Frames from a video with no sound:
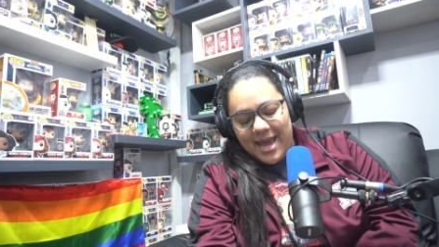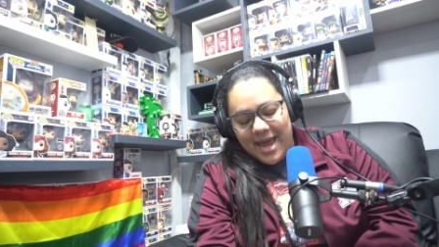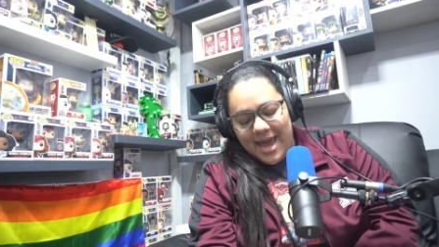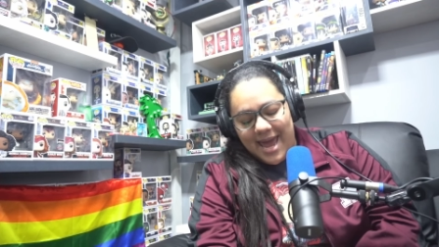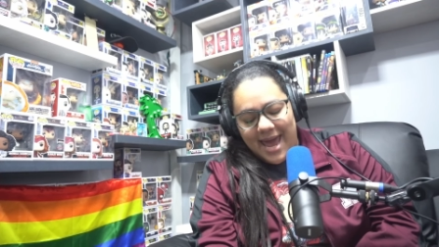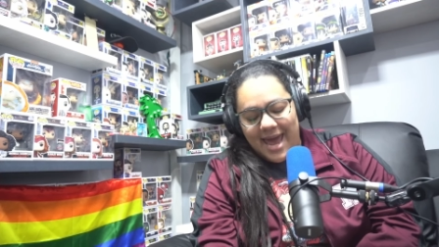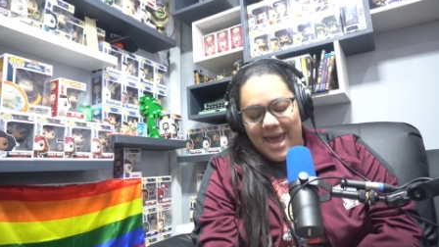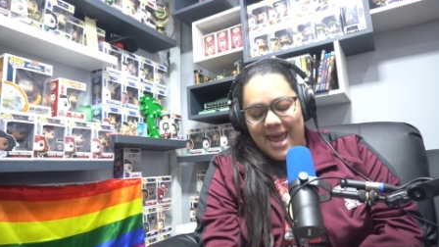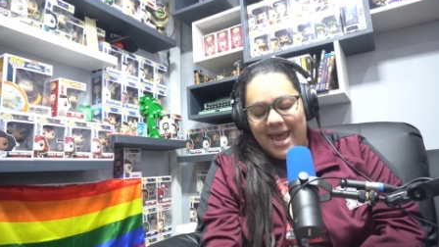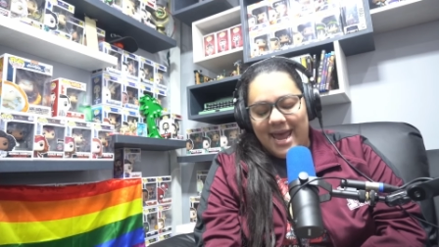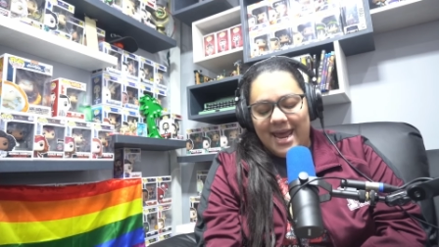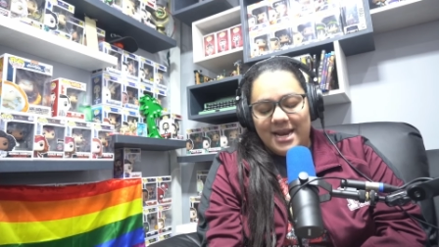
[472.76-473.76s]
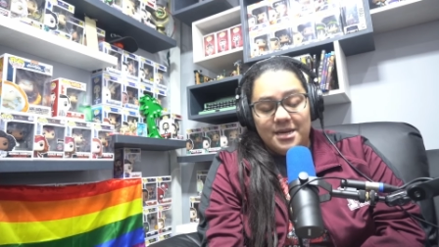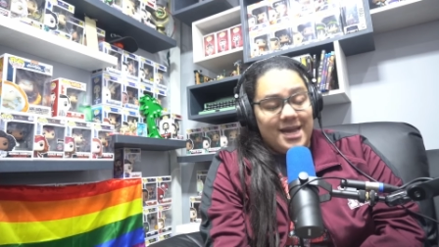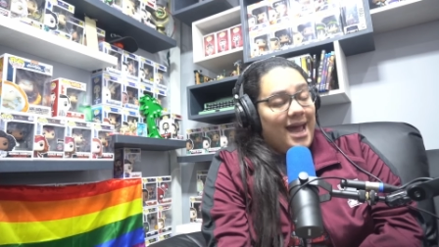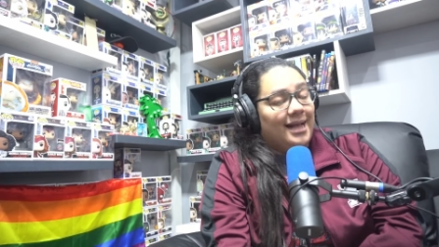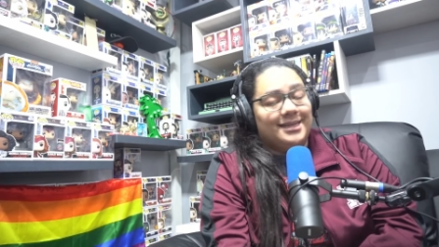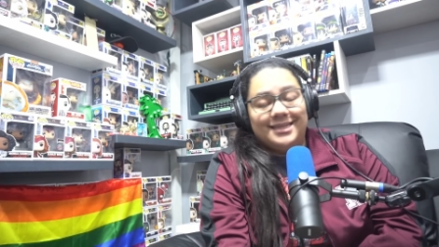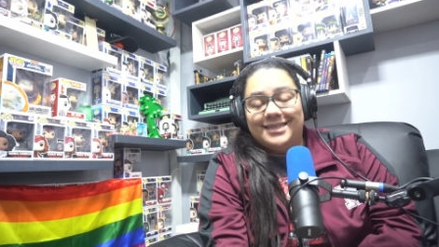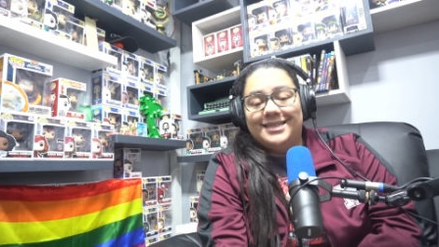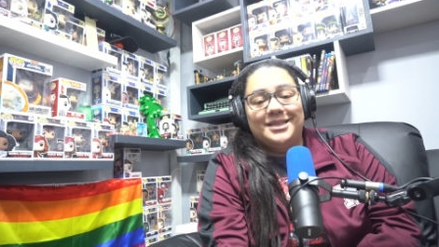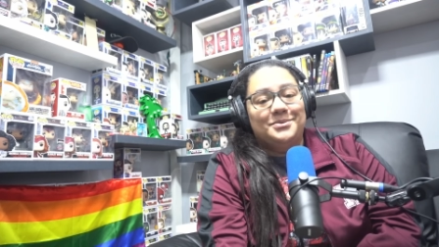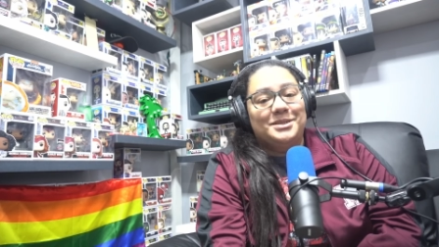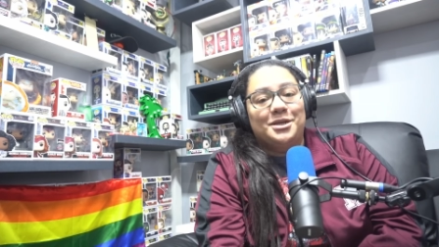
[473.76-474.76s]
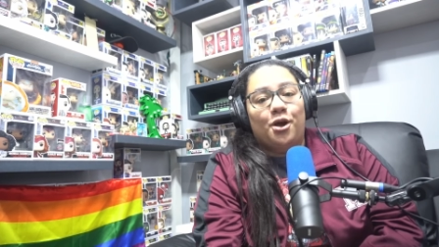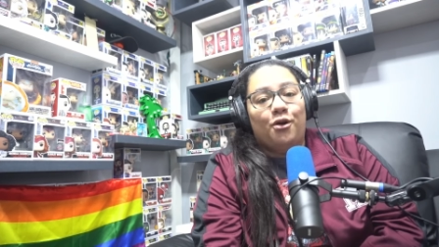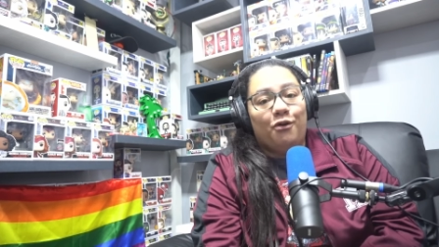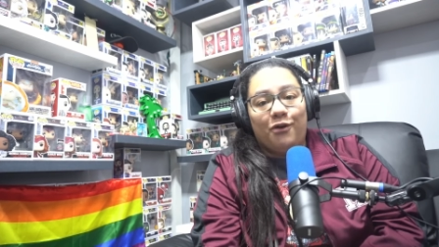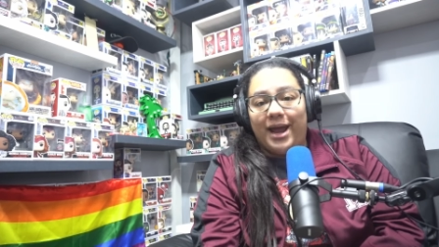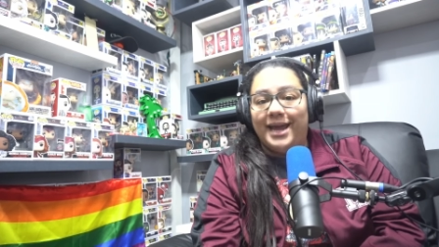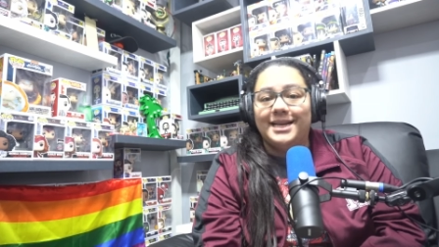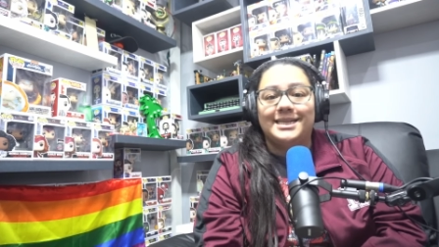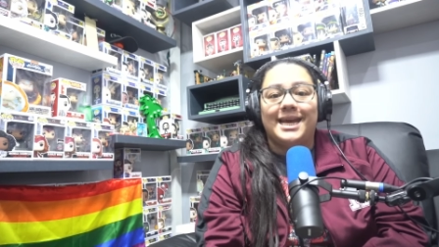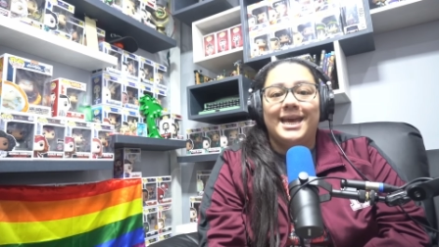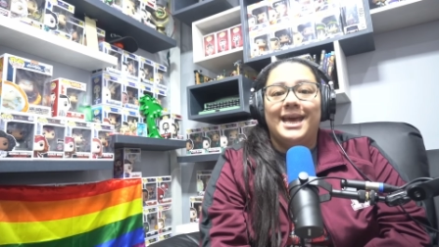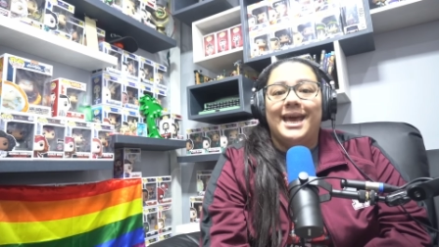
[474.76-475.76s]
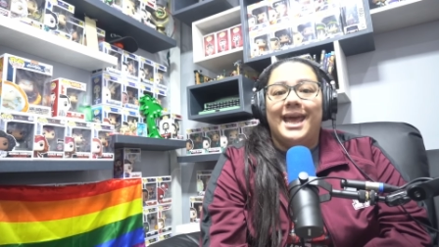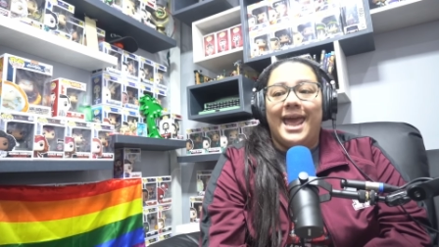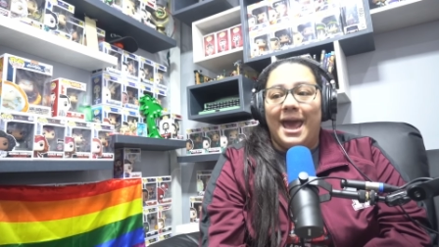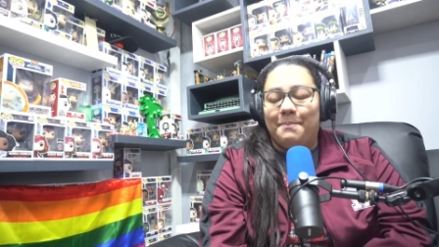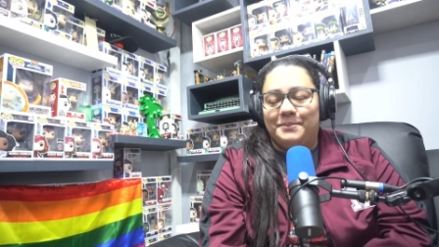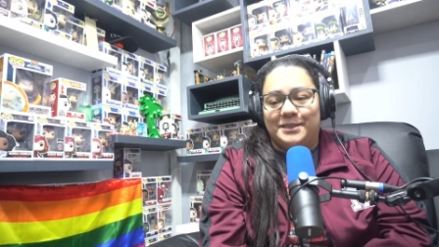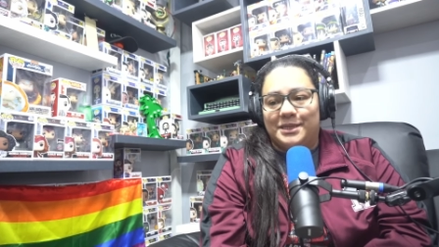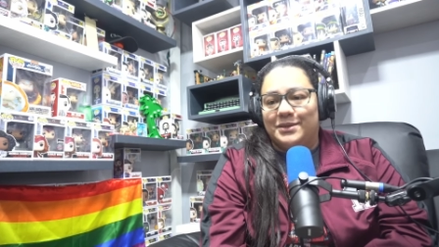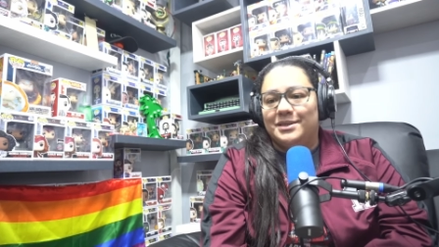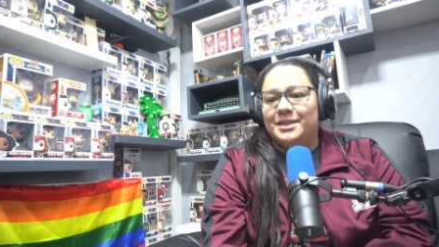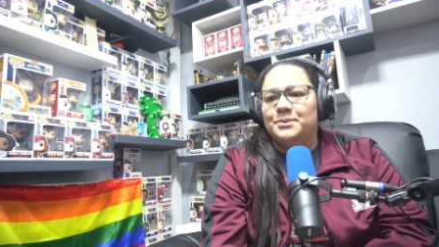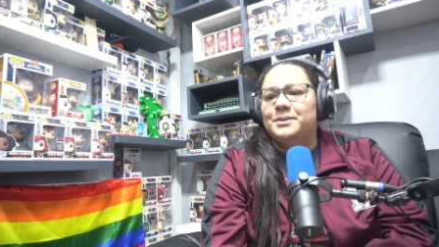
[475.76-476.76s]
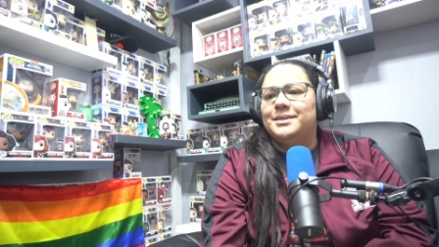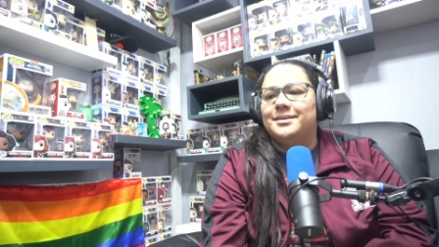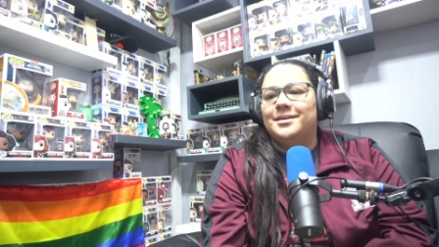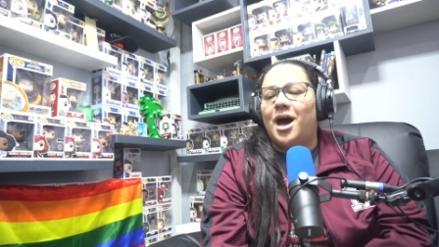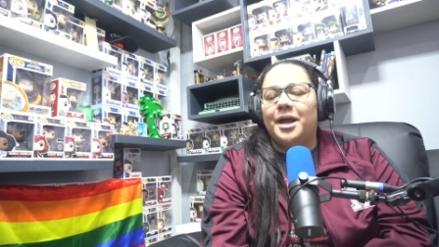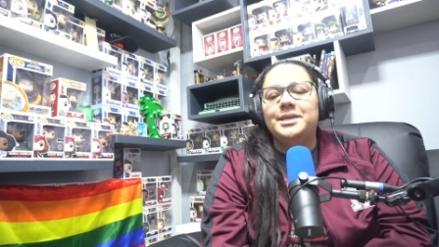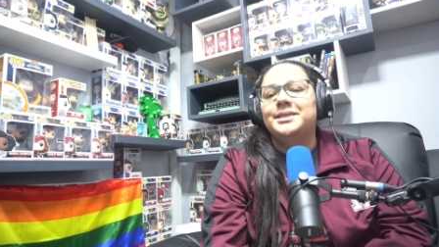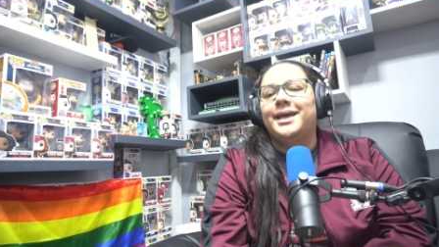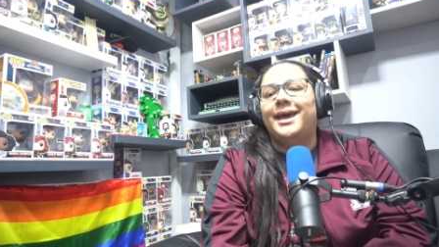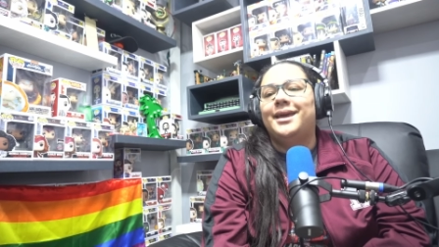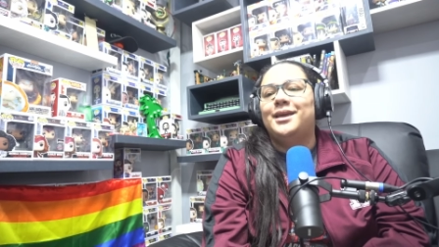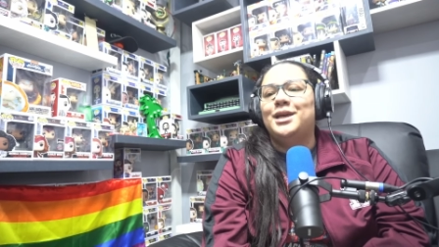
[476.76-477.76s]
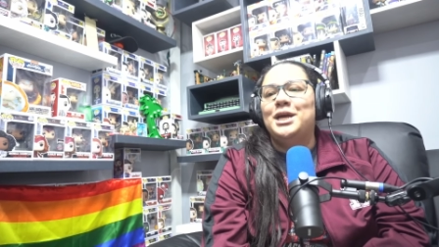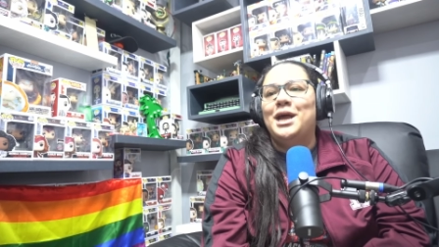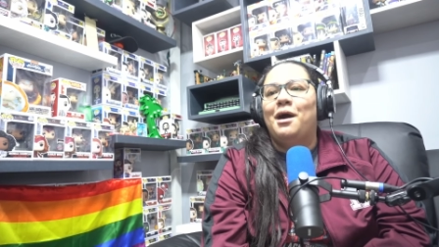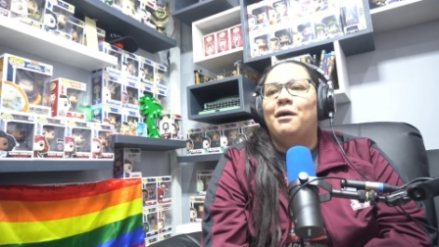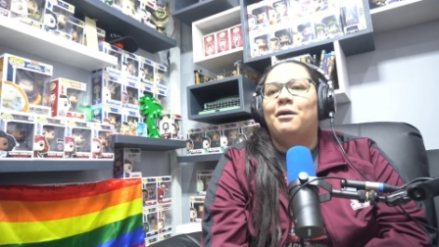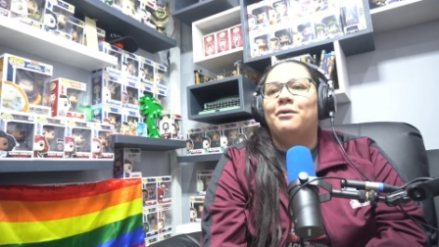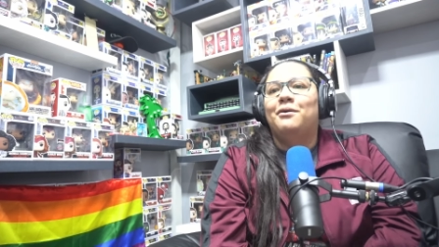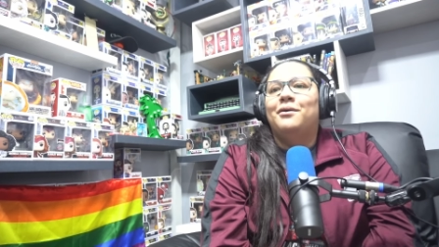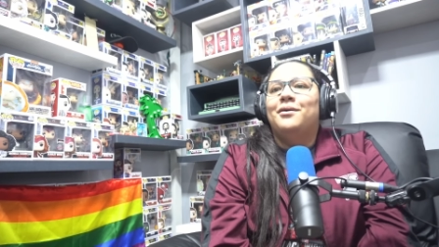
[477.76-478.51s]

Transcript: And yes, this was a great episode. This was honestly, you know,